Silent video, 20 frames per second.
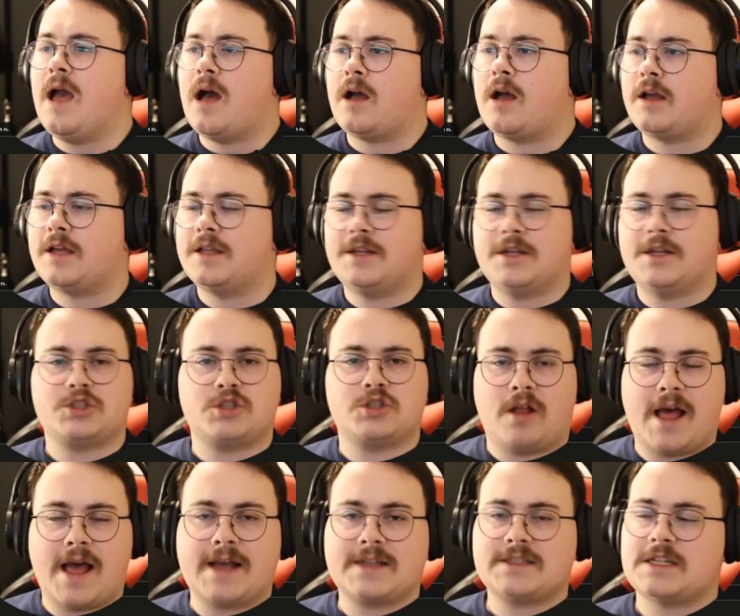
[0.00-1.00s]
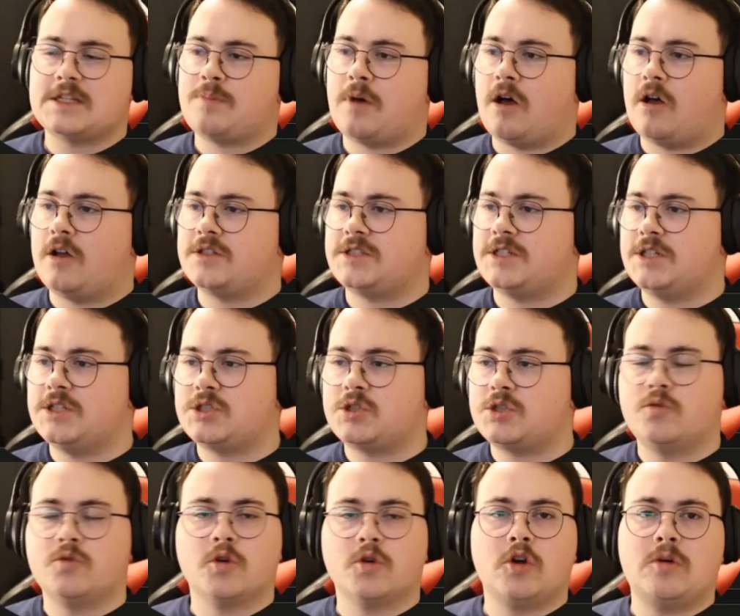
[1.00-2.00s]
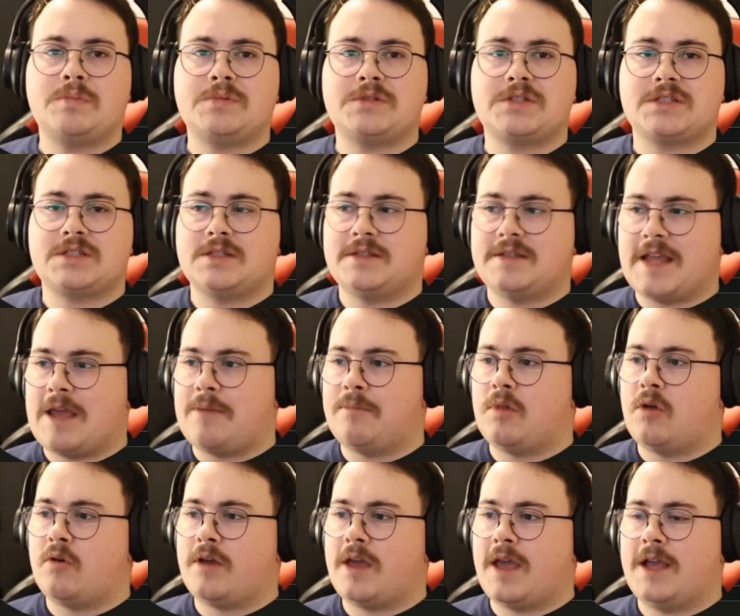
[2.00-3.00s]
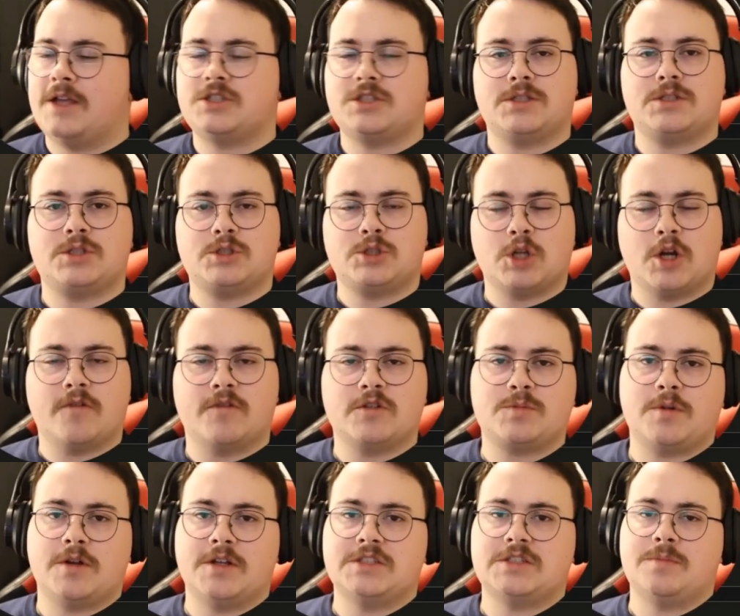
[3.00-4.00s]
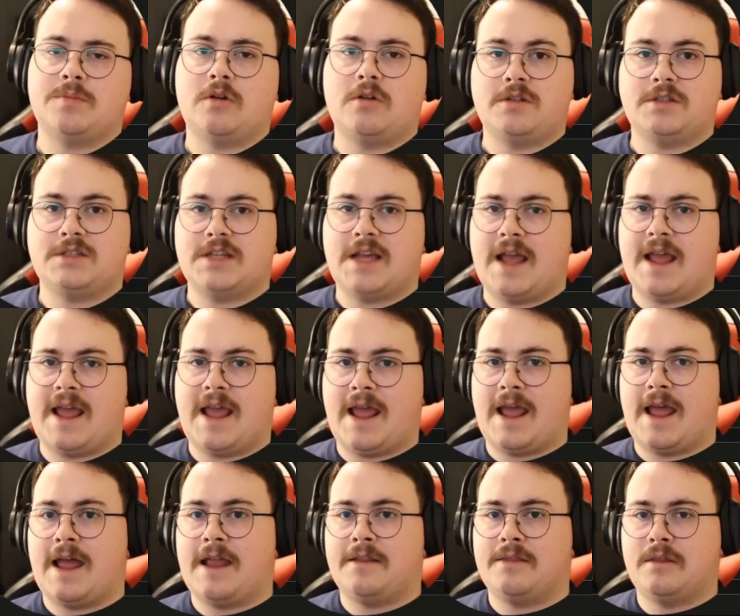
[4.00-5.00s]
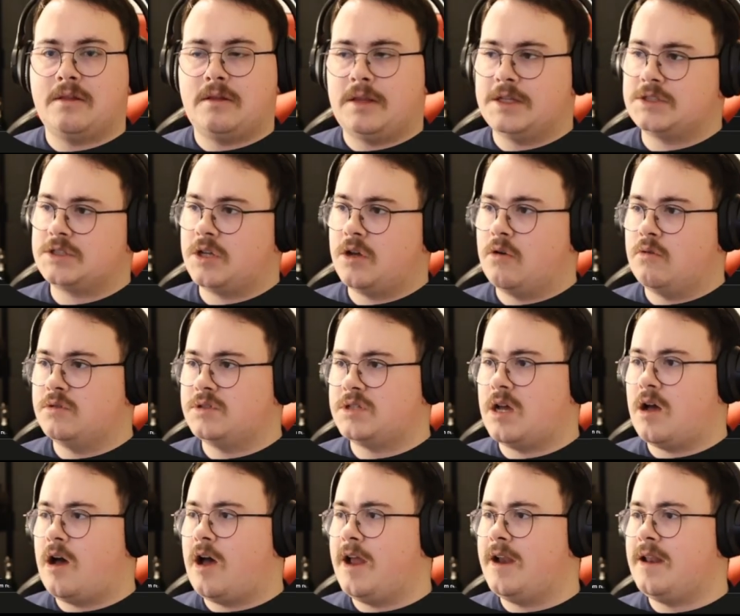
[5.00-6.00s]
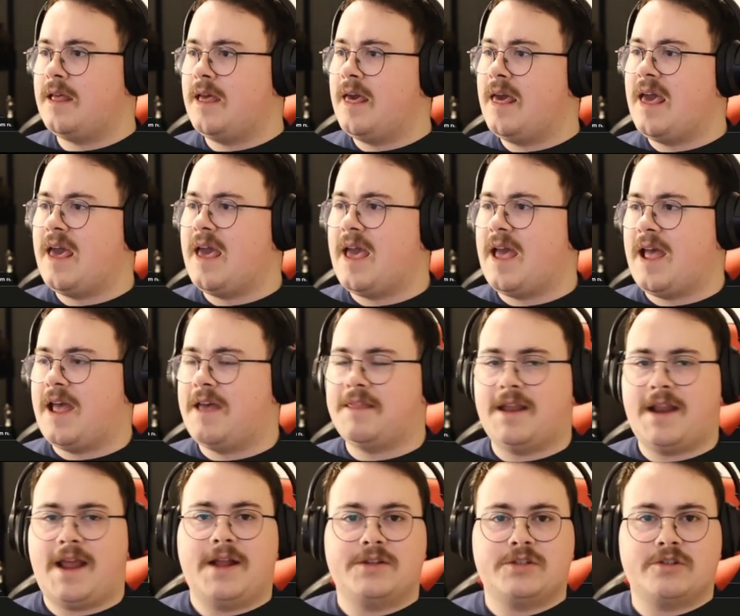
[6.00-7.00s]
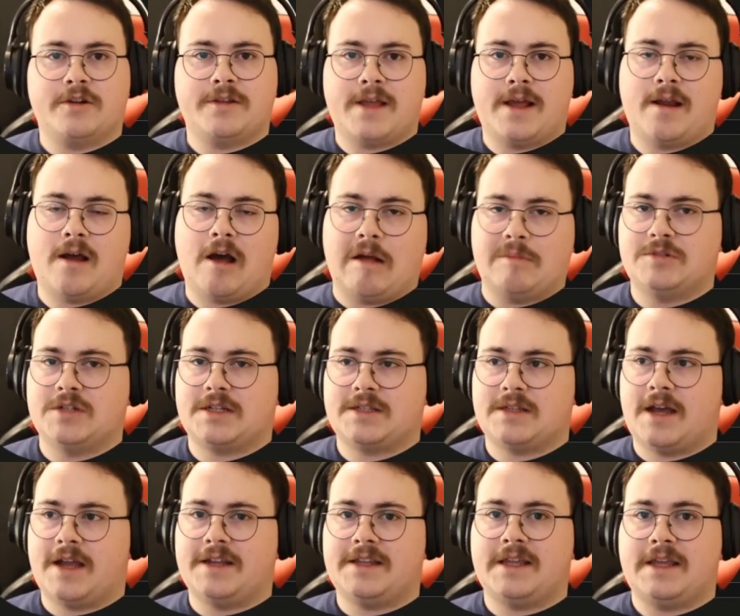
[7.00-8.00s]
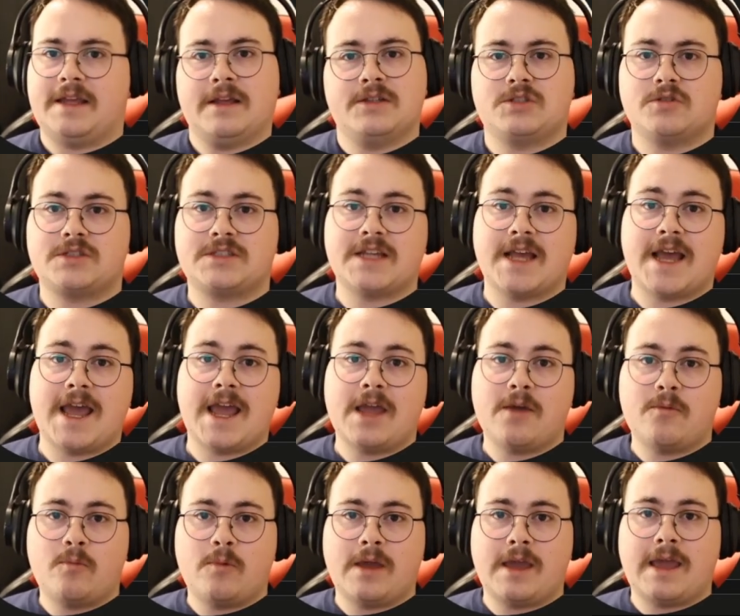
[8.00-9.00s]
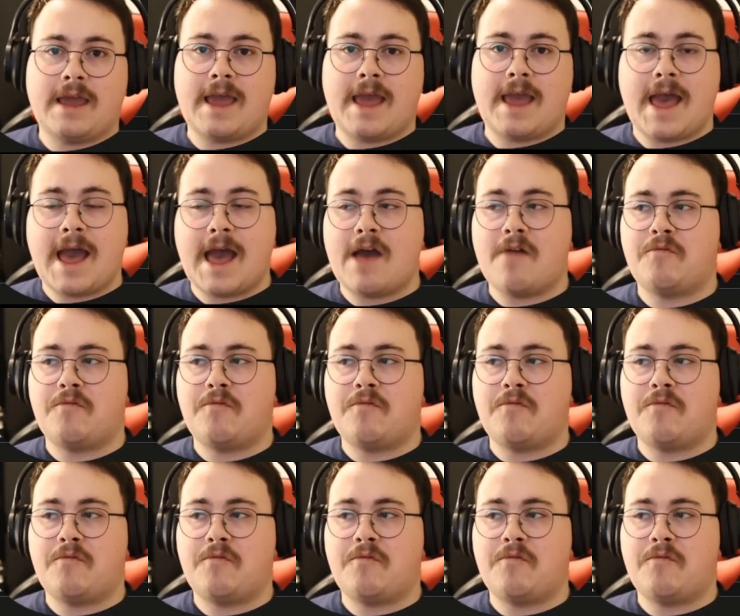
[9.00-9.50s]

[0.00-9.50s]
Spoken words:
conditional access policies, groups, name locations, service principals, and the list goes on. and then enter in that object ID. So say we have